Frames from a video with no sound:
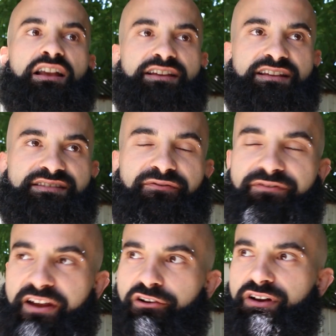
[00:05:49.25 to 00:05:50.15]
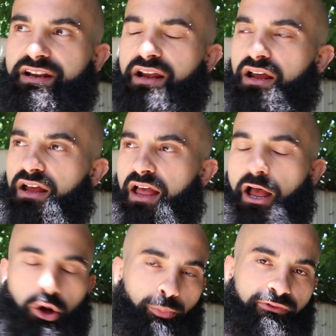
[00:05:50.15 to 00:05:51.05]
is very
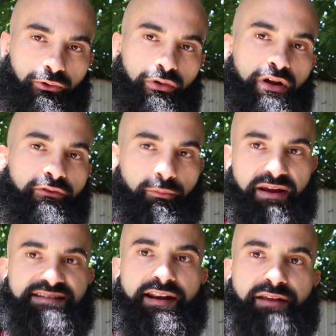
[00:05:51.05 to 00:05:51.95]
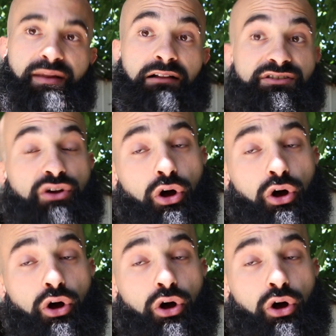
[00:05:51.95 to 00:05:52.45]
helpful for maintaining balance.